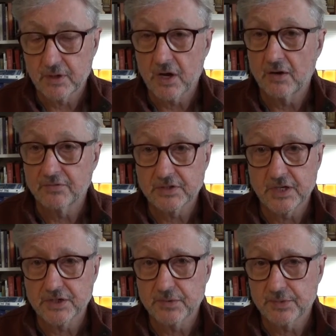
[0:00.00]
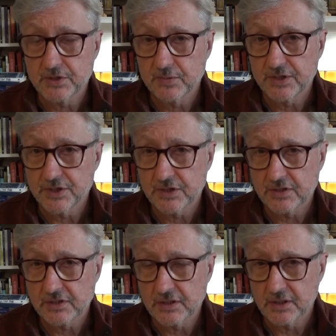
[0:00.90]
conversation between
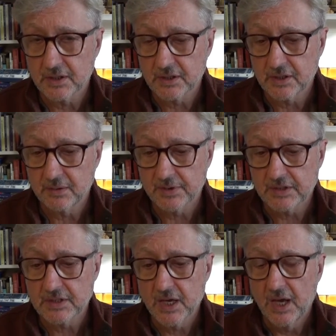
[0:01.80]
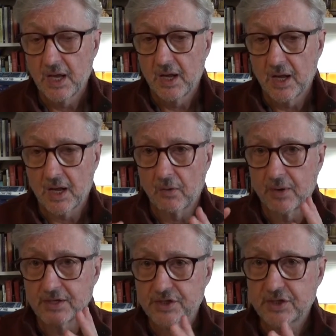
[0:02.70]
Jesus and Nicodemus.
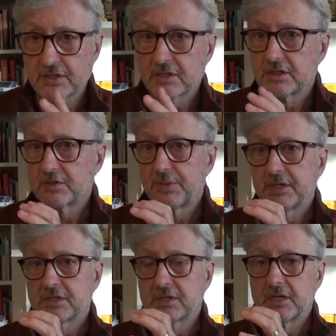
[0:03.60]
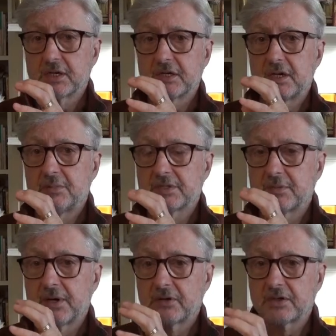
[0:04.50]
When Jesus speaks to Nicodemus
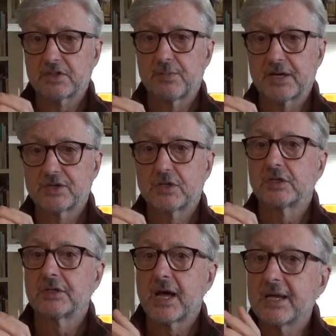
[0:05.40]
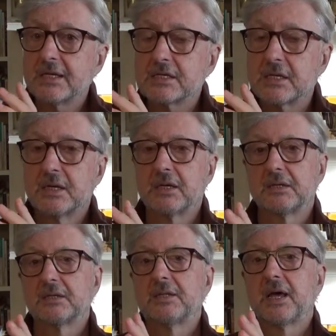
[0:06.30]
about the special light
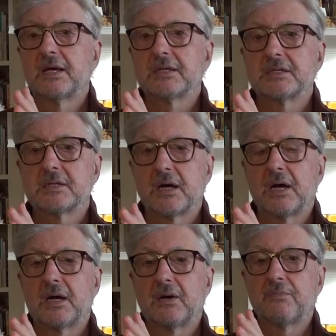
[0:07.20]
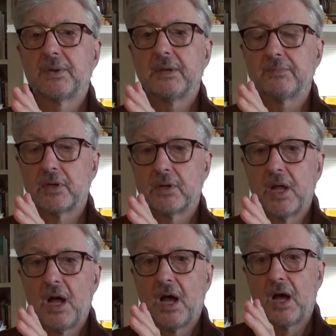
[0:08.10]
that people
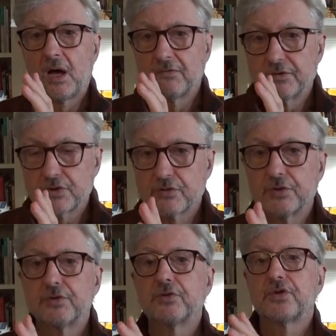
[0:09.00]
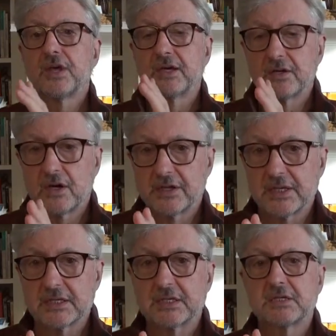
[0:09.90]
of truth and
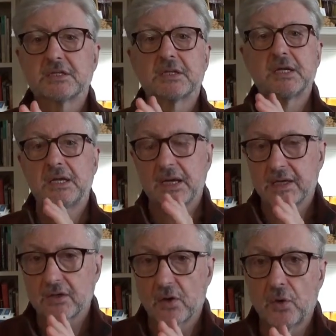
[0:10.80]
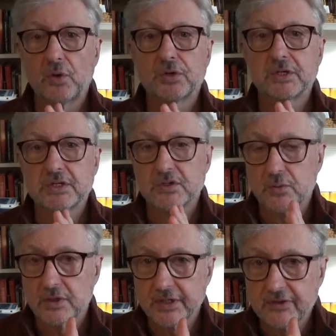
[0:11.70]
authenticity and wholeness
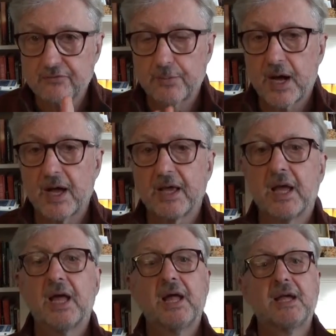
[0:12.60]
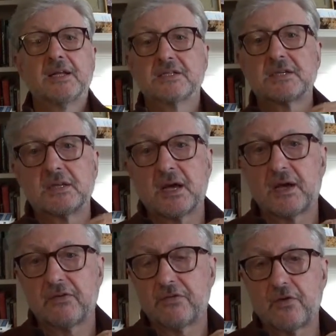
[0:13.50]
will live by, it's
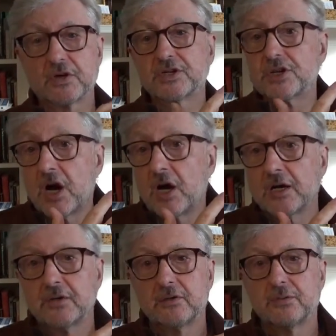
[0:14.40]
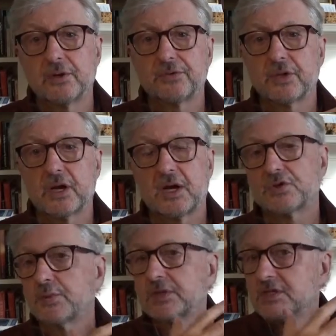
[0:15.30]
for John, who wrote the
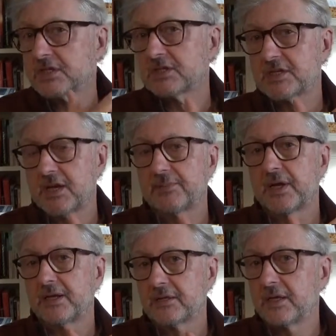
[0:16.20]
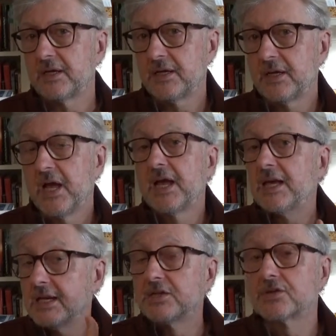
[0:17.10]
Gospel, it's the same light that he
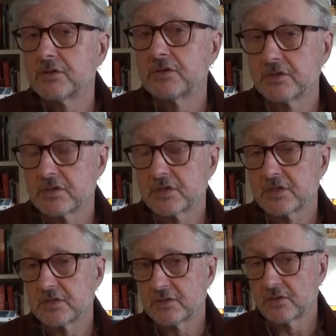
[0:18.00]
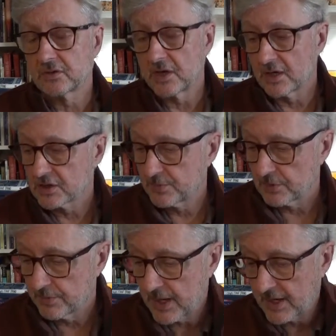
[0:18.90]
introduces his whole Gospel
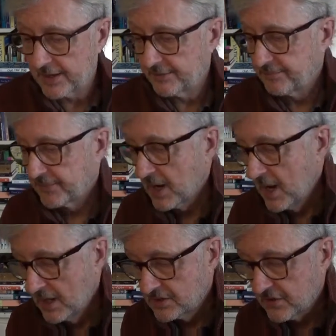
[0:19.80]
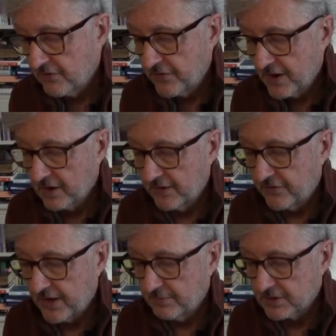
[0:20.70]
by. So a fairly
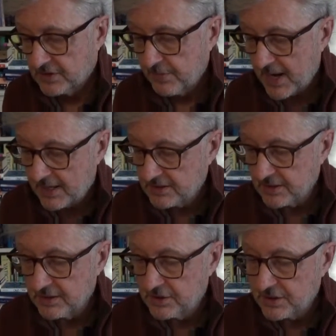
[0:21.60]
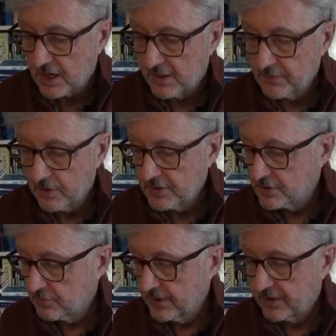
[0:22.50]
famous passage. I'm going
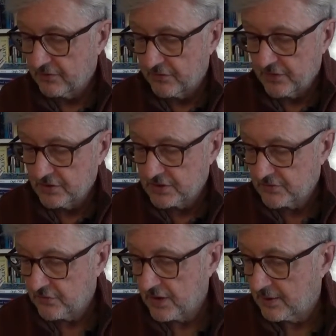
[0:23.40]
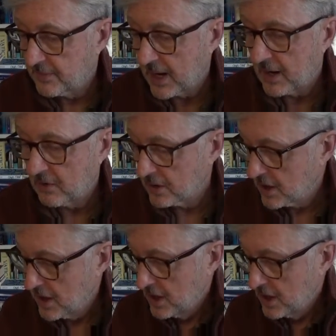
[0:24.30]
to read it first from our